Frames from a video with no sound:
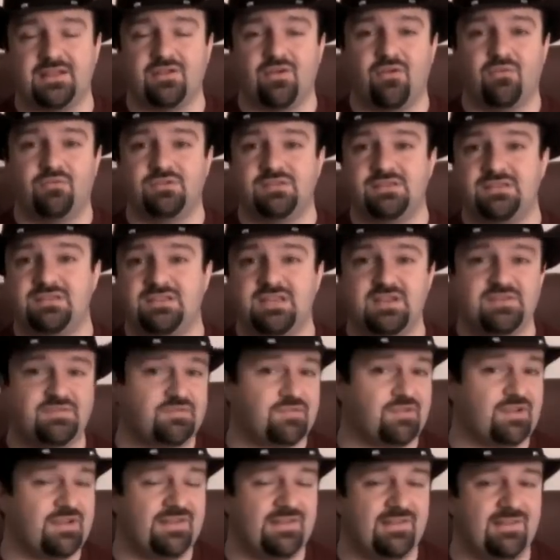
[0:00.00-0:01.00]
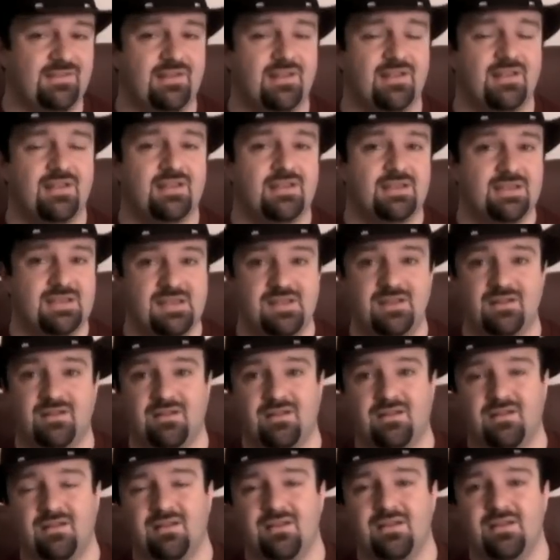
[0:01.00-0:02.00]
The only difference
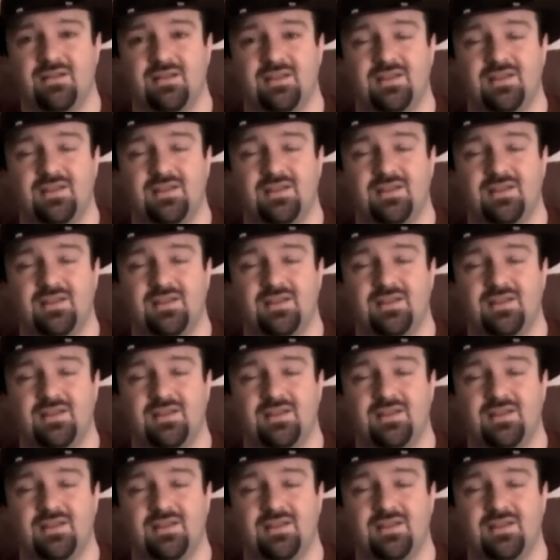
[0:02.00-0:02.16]
here